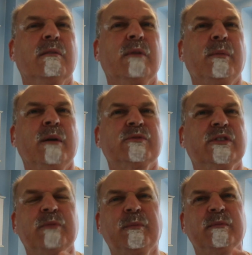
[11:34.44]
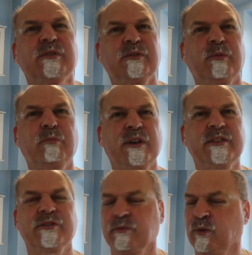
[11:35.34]
My mum, because my mum used to put
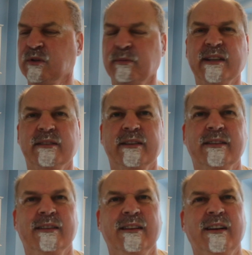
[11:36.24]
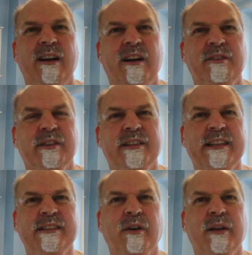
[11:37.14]
presents on the bottom of the bed, and I
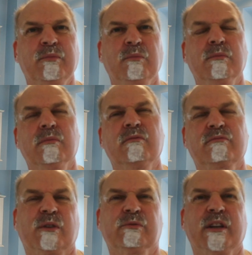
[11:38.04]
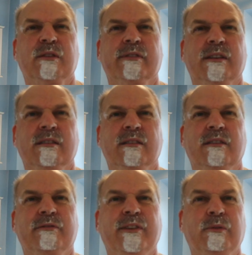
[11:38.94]
think I rolled over
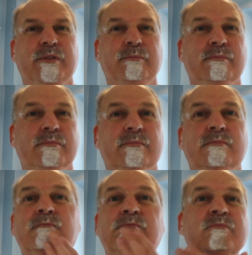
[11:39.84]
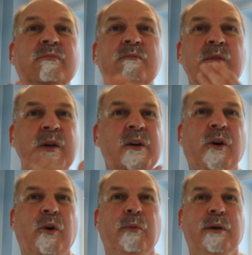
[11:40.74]
and felt them
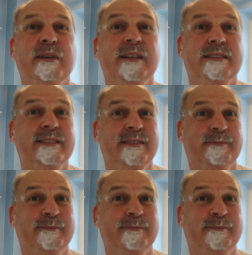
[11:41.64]
on my bed.